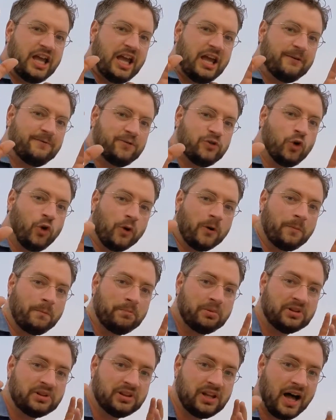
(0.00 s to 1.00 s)
if your
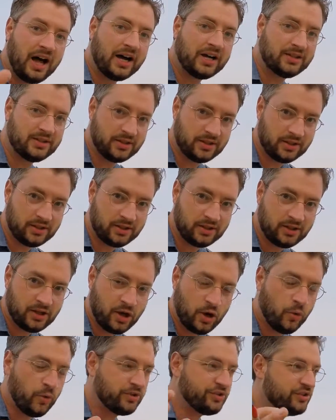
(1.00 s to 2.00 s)
blood,
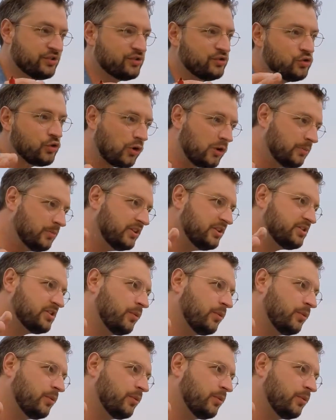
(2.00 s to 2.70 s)
which is normally